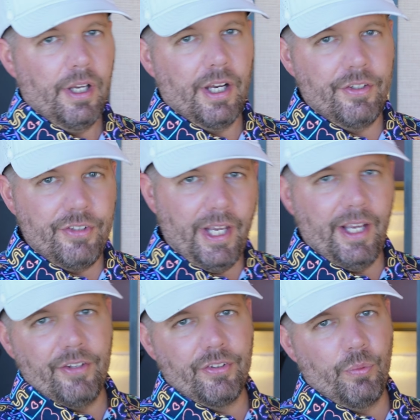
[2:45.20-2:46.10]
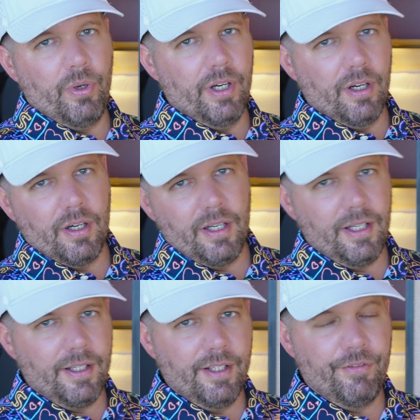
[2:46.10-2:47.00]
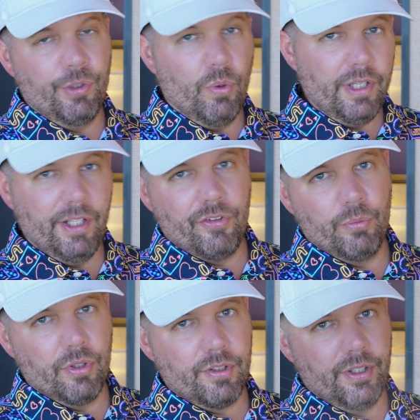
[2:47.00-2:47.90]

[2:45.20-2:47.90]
a desk where if you want to get some work